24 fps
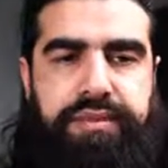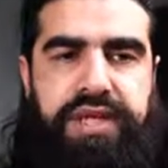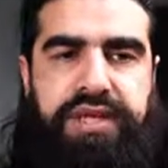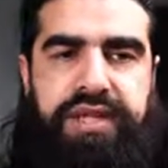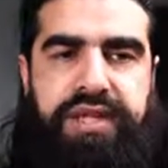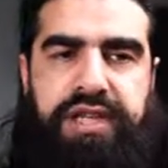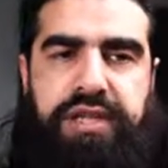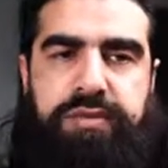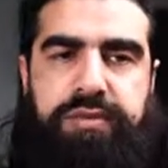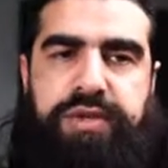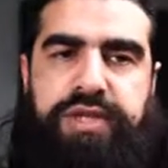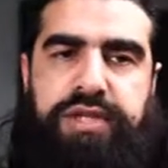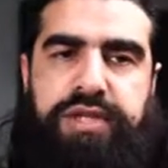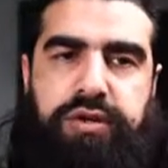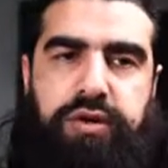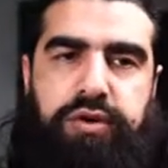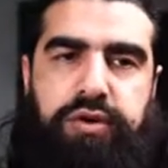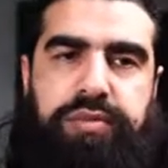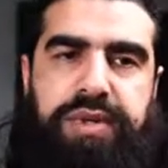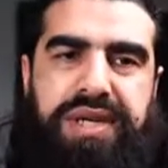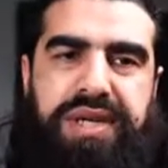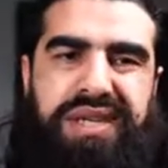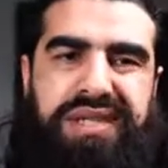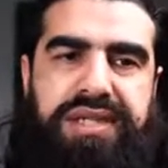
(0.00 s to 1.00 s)
then it'd be
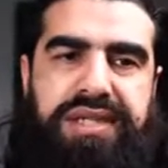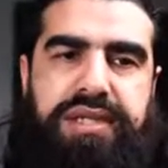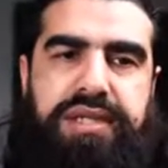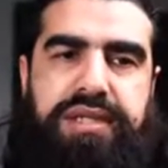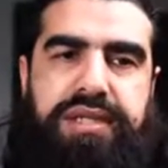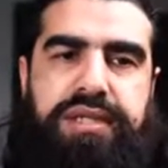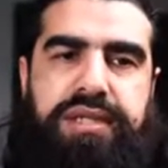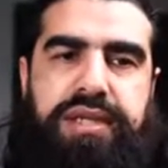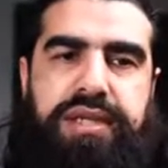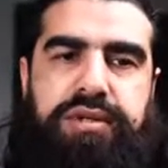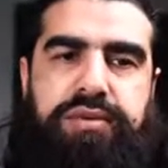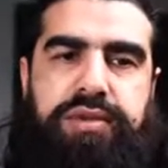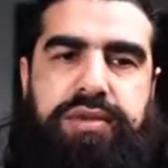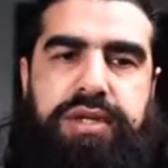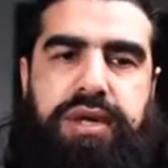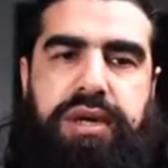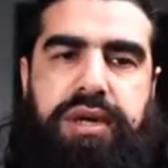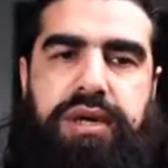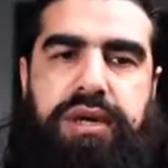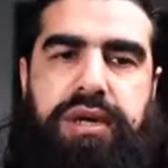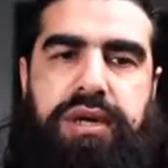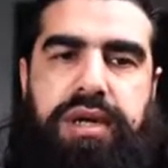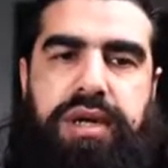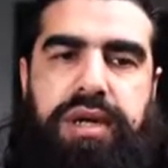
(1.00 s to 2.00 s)
scope, because these are things which
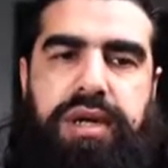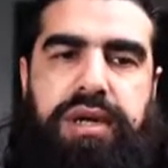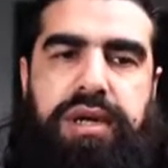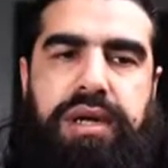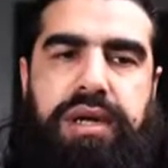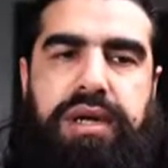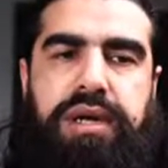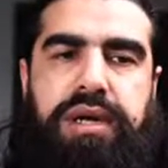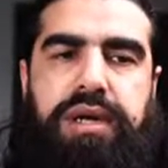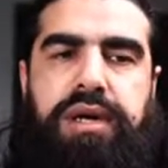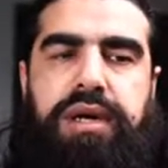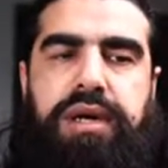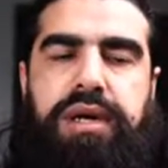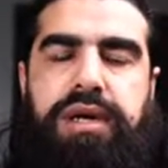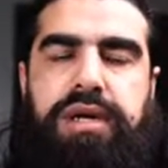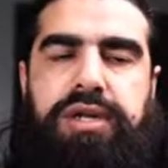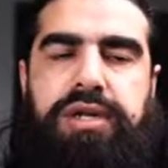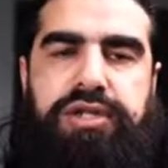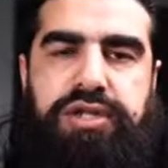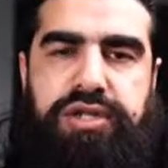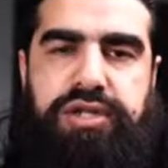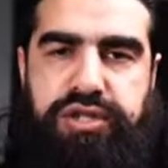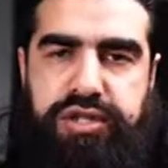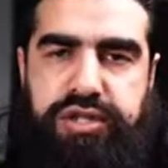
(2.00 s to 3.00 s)

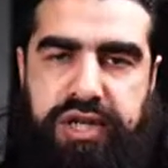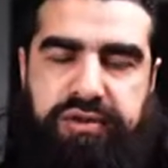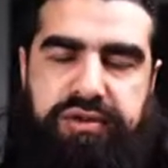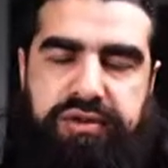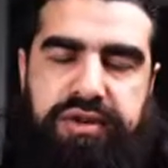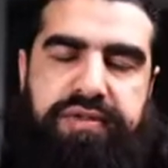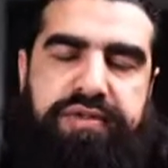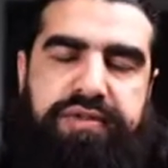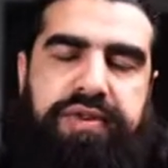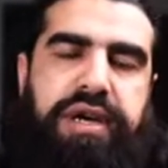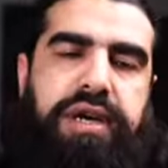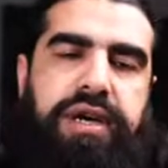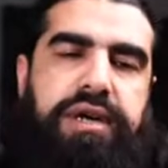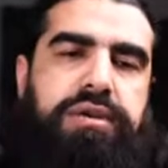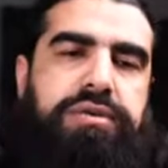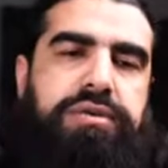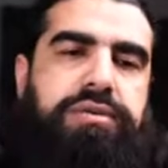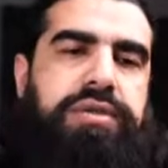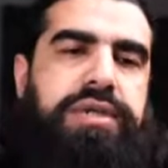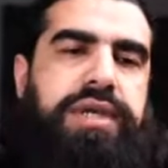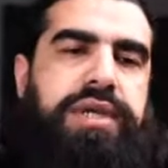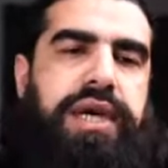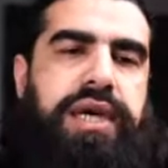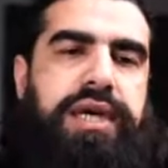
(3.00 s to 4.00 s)
are just generally
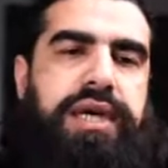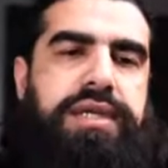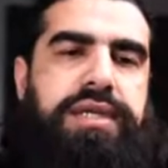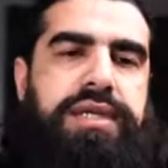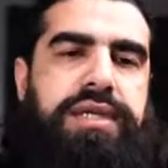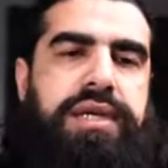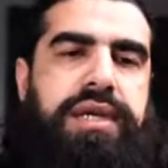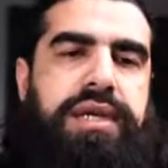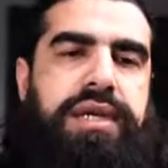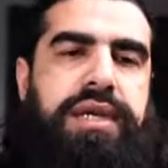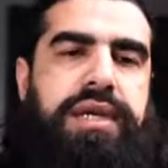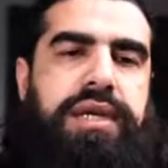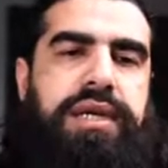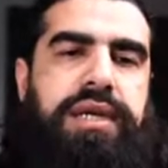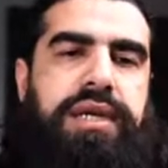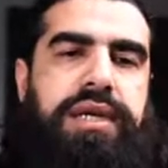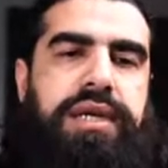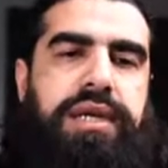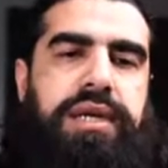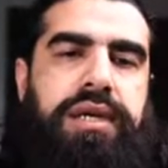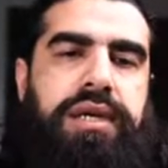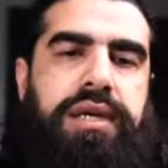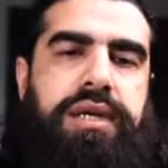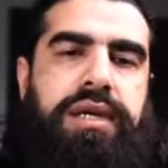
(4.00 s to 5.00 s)
found, and
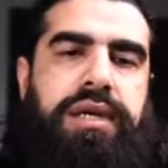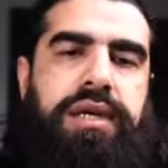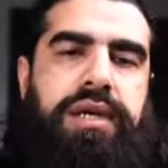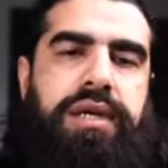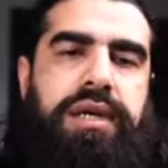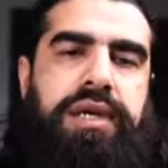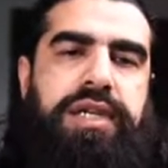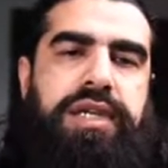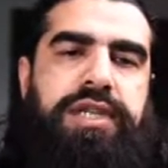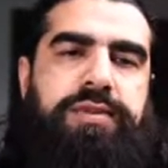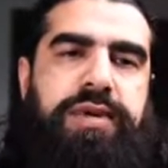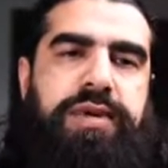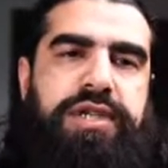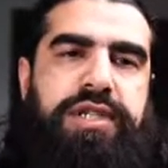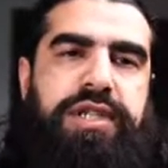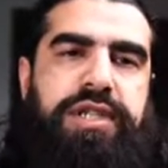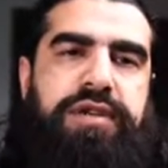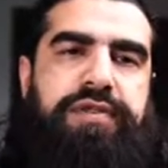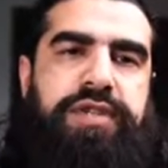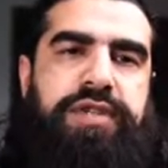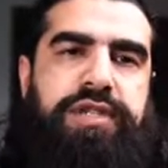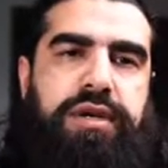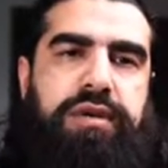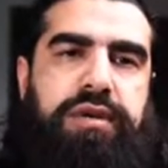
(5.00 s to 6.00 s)
especially
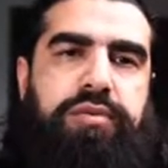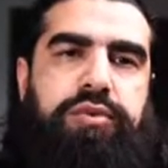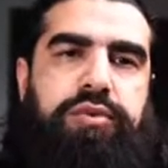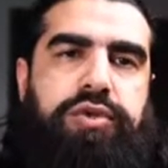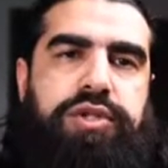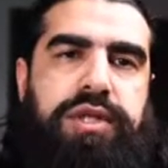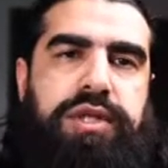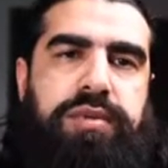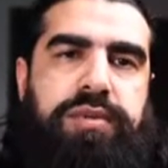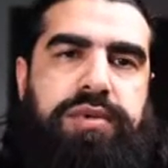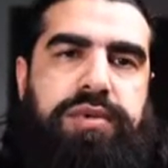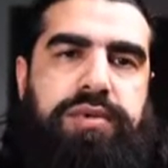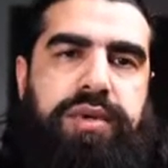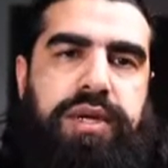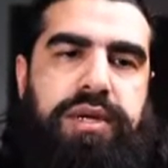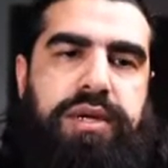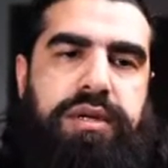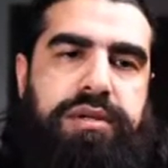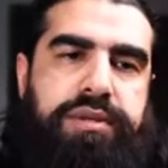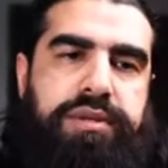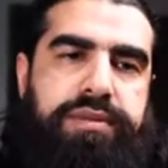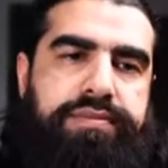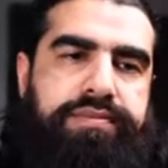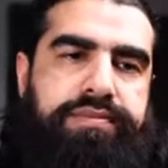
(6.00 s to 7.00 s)
if it's non-Muslim as well.
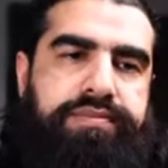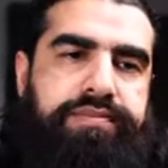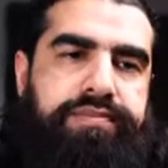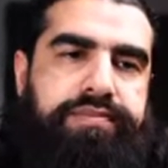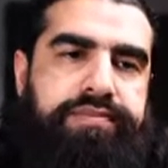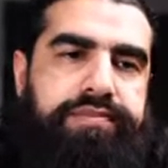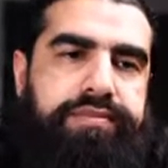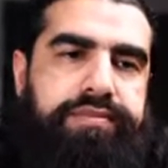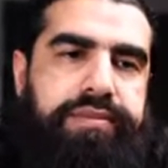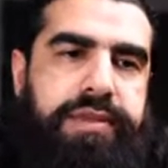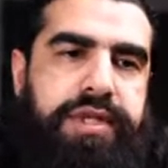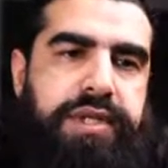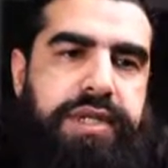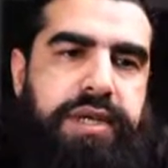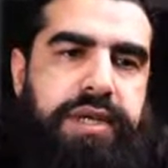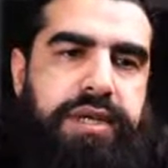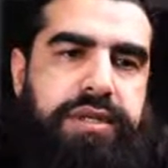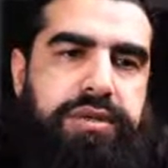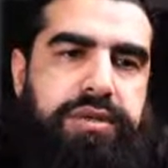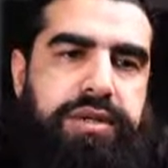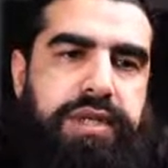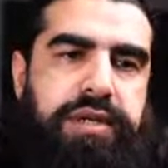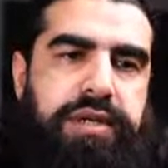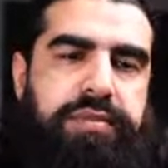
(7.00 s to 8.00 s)
Yeah,
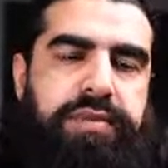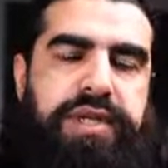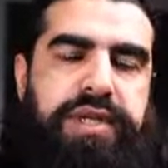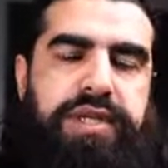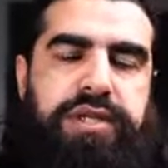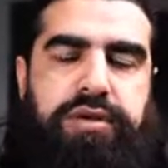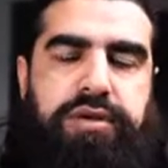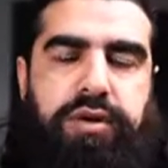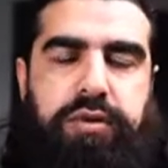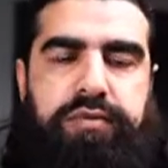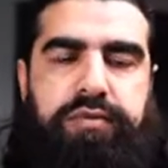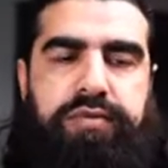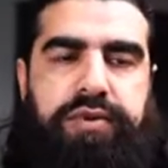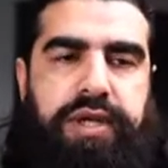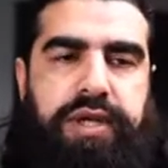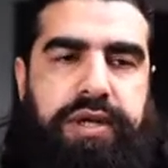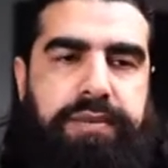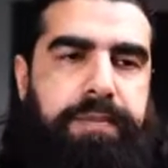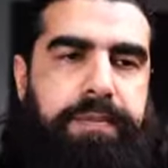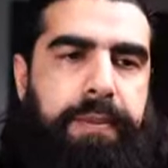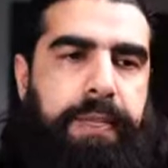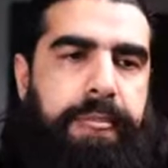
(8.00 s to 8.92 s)
so there'd be a scope for that.